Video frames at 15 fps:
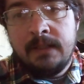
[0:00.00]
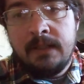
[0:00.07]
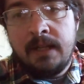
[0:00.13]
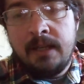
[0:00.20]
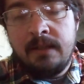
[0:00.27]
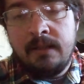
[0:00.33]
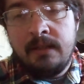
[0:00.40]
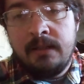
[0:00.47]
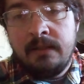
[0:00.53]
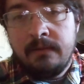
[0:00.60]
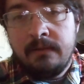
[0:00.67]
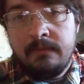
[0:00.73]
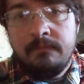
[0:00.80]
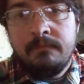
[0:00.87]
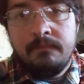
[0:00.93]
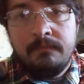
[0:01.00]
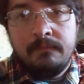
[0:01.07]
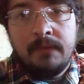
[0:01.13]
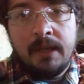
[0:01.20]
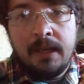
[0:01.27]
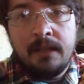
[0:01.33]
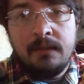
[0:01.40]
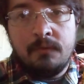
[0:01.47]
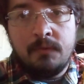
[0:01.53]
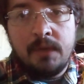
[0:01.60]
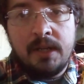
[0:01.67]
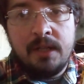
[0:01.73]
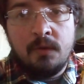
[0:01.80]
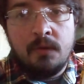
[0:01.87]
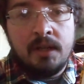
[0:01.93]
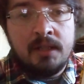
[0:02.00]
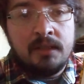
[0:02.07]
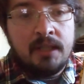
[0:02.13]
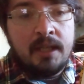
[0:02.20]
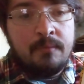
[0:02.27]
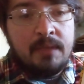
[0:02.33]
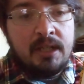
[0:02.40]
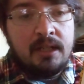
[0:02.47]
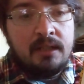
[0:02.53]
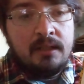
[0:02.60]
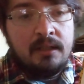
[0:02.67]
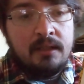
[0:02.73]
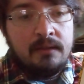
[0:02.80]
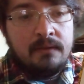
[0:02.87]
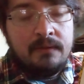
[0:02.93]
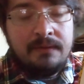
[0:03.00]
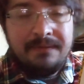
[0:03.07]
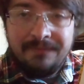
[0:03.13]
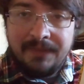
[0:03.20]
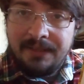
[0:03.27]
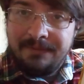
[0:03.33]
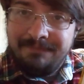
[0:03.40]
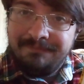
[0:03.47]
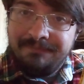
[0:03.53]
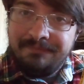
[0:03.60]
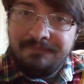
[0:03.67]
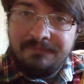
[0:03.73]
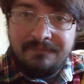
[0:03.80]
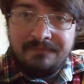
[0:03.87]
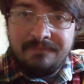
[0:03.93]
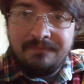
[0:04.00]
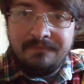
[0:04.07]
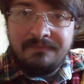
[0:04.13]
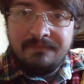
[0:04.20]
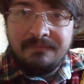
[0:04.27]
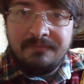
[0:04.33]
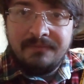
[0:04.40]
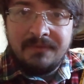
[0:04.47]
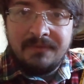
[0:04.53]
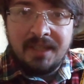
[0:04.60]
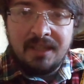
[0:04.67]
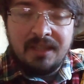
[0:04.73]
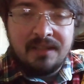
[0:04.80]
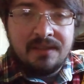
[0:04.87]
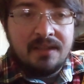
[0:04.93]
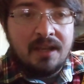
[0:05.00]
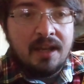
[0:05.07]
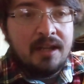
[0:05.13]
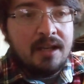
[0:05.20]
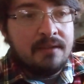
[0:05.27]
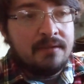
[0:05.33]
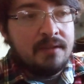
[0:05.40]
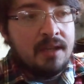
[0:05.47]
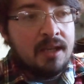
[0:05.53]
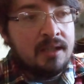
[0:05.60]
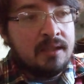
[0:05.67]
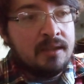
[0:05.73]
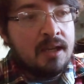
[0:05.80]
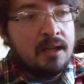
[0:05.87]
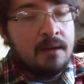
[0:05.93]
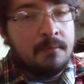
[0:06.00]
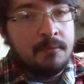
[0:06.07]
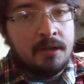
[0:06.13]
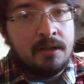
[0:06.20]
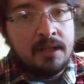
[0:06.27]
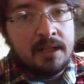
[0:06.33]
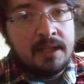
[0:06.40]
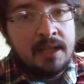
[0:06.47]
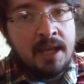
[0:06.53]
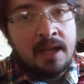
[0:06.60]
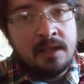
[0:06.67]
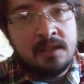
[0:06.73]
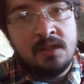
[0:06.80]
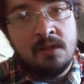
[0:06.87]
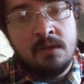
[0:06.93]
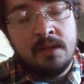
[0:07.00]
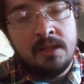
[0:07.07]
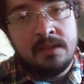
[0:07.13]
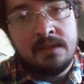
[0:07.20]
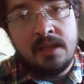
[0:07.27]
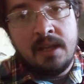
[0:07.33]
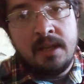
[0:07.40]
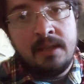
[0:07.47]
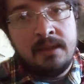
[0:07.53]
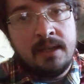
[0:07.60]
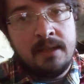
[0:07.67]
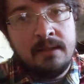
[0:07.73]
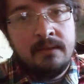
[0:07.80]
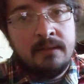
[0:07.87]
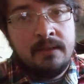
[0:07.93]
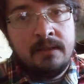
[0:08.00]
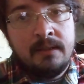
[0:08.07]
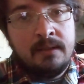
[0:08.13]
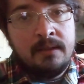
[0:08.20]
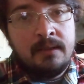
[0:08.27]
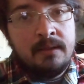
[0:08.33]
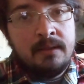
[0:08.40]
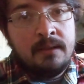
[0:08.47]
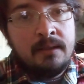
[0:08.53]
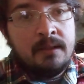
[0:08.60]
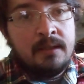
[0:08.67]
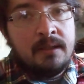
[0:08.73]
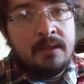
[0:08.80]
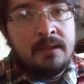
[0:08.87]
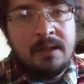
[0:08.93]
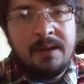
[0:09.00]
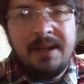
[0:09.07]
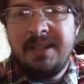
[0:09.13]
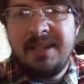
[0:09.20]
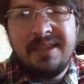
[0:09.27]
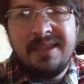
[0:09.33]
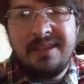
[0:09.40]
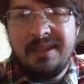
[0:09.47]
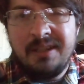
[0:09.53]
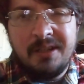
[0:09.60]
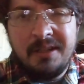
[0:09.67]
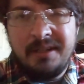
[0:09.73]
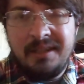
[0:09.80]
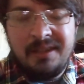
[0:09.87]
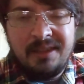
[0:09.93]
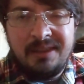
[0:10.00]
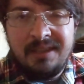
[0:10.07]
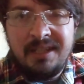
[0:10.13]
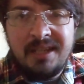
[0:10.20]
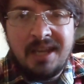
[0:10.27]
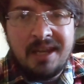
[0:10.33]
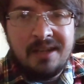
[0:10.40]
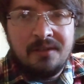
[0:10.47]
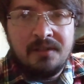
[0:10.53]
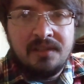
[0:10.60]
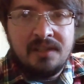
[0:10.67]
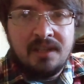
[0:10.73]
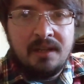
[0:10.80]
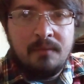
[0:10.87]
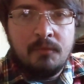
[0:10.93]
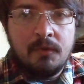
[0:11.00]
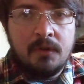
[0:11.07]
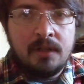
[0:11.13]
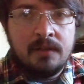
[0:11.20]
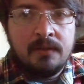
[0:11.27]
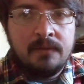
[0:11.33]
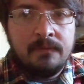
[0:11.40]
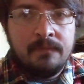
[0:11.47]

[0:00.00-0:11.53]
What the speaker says: I had the Regal Unlimited, and to this day, I think that I'm going to cancel and say that there ain't nothing good in the theaters anymore.